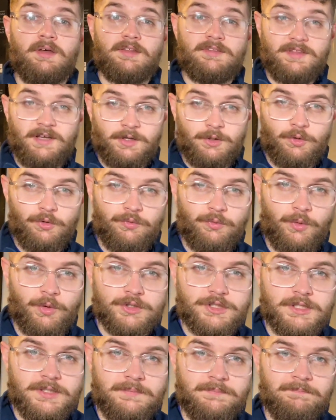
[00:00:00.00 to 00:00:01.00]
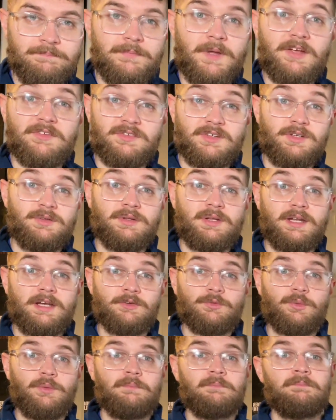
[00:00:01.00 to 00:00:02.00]
Thank you all for watching. I'll see you in the
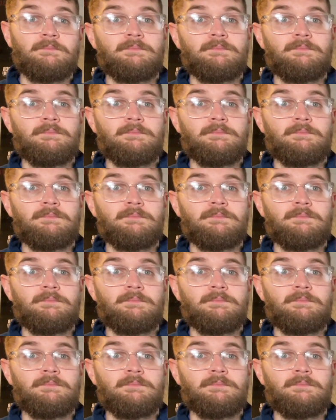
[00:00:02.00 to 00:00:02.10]
next one.